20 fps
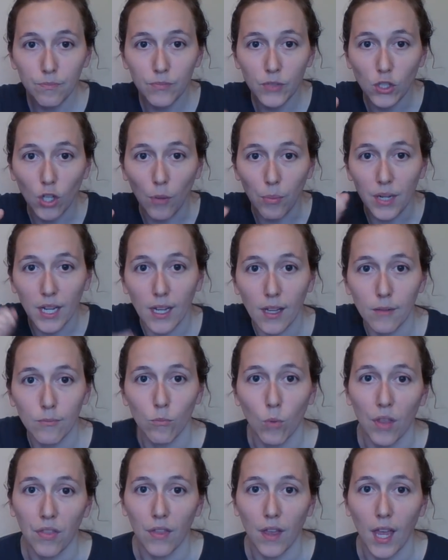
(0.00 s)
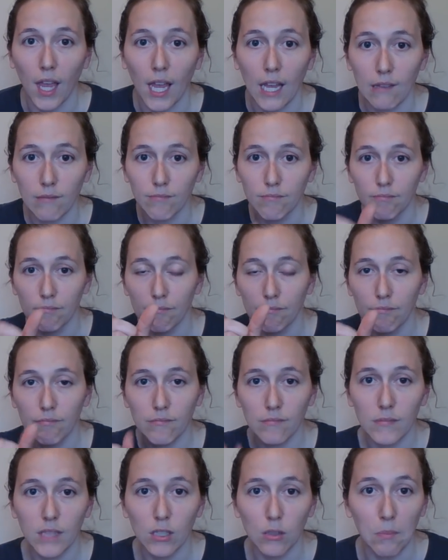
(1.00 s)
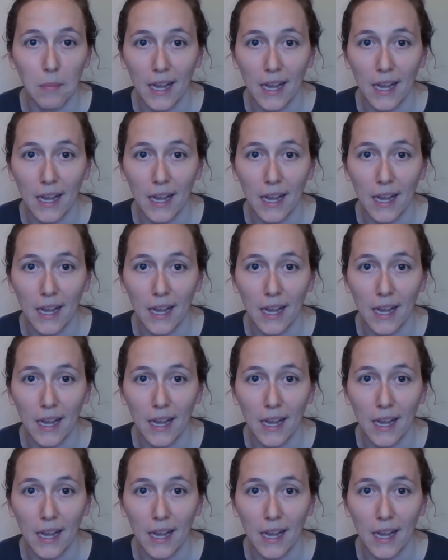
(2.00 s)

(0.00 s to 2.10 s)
sharpening them with a little